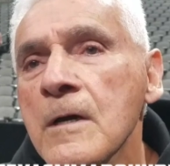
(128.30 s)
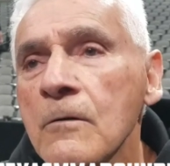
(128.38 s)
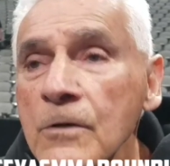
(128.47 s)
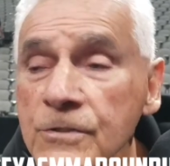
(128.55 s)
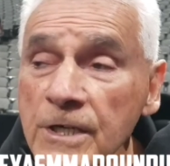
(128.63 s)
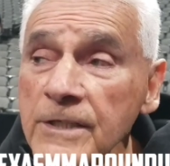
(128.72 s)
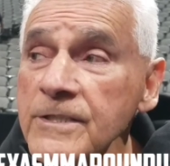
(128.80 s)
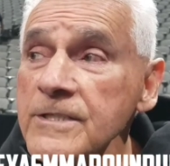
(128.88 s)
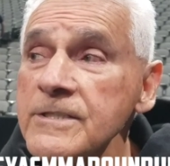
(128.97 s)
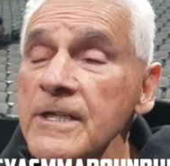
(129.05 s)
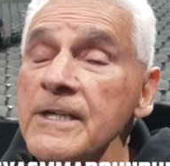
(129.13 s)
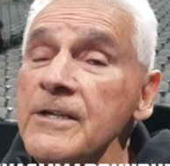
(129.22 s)
Well, Jake just
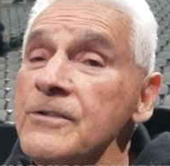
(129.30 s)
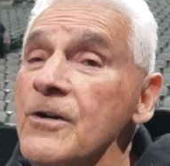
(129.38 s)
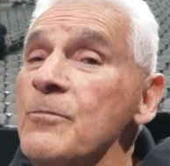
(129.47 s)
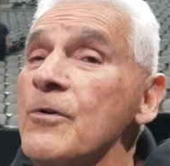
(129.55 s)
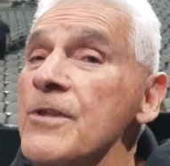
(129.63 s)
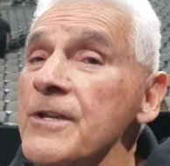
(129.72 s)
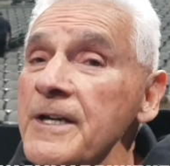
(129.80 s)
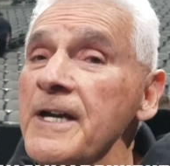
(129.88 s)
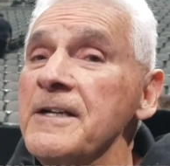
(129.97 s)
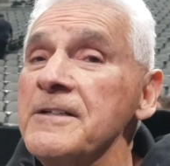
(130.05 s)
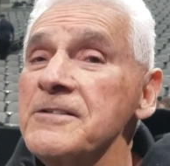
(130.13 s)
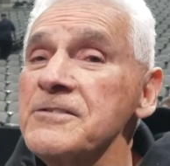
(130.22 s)
said he'd go more than
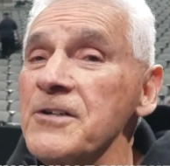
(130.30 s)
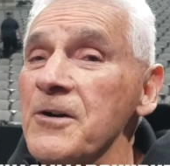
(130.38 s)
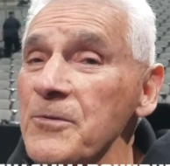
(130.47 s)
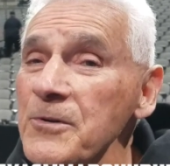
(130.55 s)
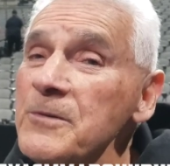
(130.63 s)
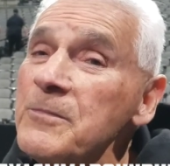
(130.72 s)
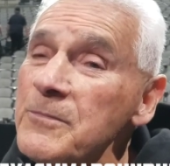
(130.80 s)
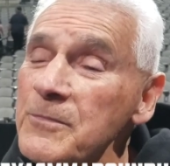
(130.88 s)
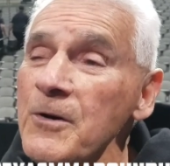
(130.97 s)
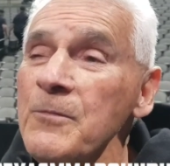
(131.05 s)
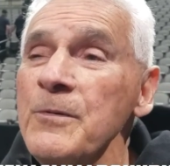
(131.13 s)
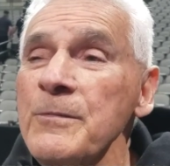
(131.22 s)
eight, so we're
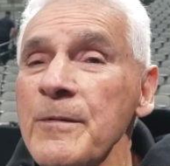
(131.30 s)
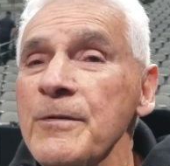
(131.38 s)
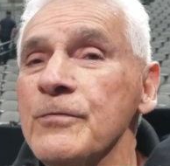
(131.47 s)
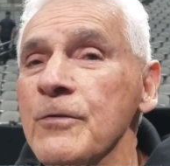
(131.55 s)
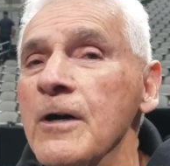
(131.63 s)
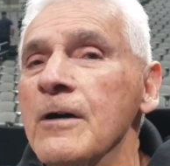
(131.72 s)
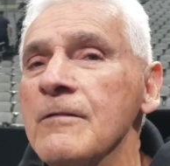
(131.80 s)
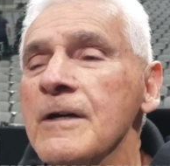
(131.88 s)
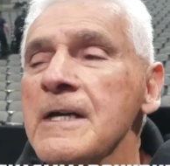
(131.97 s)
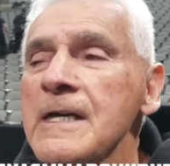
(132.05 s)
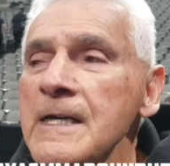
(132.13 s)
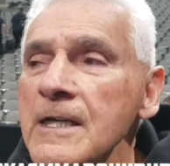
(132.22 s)
hoping maybe twelve,
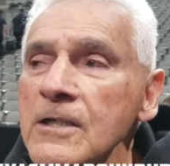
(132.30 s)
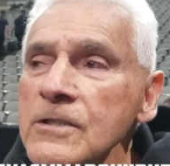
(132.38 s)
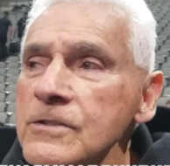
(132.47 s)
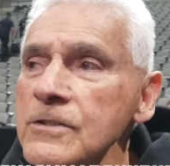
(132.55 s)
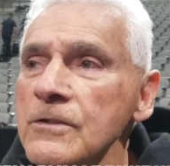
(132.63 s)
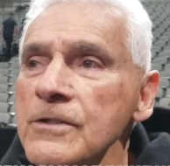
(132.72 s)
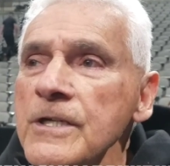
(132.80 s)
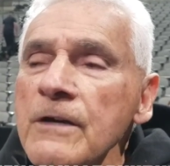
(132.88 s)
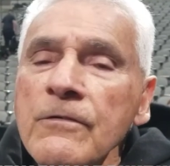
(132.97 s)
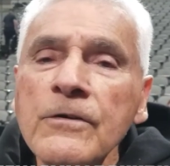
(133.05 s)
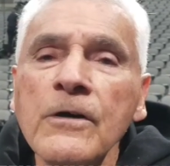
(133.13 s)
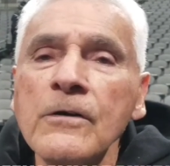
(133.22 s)
because you know you
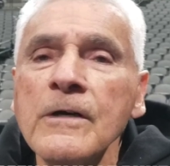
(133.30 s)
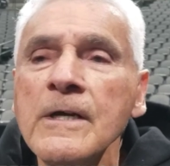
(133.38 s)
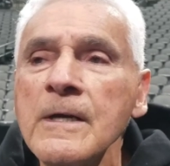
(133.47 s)
never know.